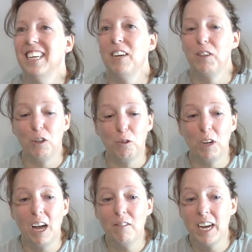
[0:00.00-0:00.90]
If you
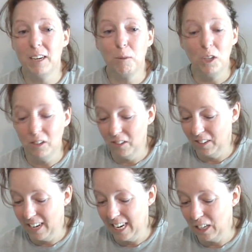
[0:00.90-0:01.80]
love animals
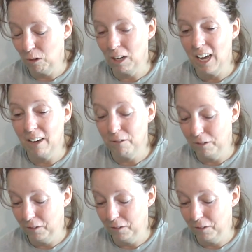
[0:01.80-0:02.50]
and you love